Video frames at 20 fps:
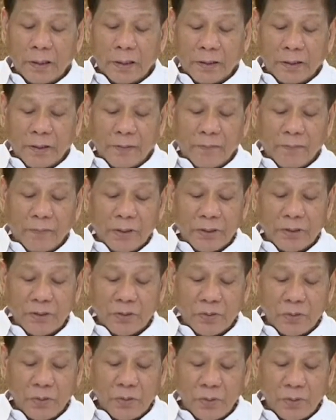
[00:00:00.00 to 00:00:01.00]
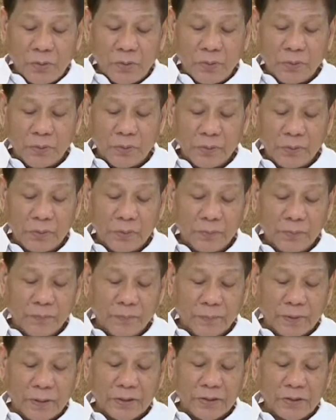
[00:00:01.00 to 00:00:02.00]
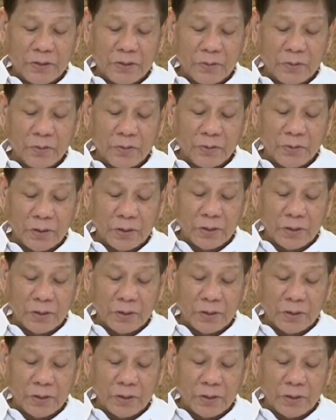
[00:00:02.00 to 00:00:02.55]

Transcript: give this to first to